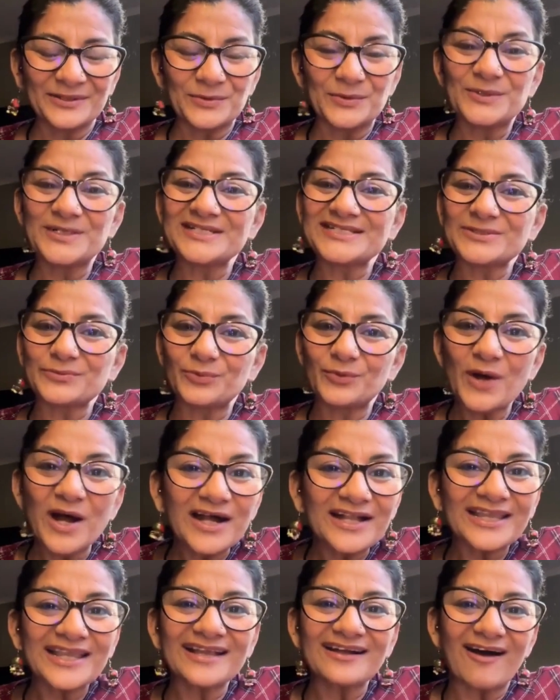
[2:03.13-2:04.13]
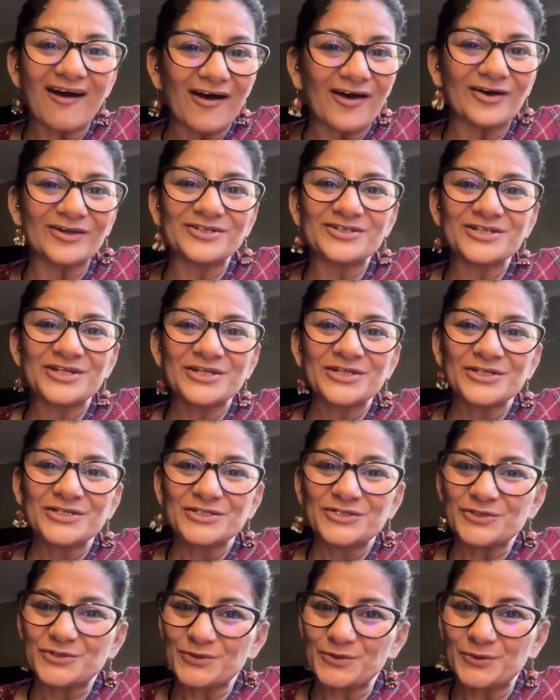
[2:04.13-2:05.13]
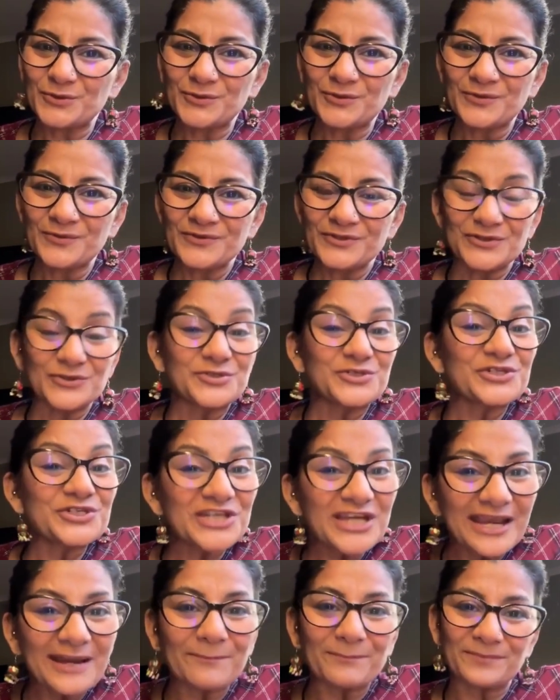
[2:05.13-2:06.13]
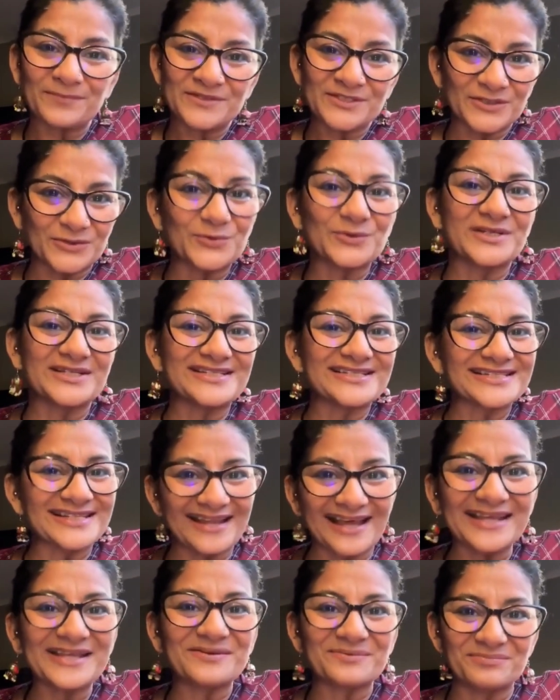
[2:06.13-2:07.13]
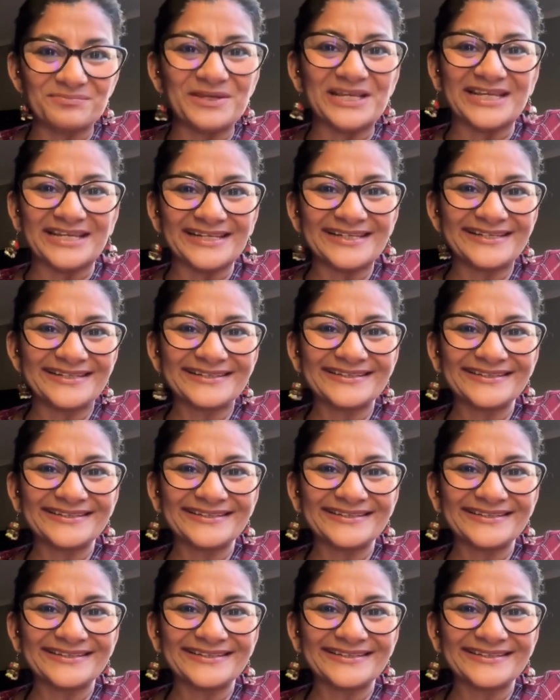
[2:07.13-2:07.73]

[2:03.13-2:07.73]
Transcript: who is working hard to shape students like me.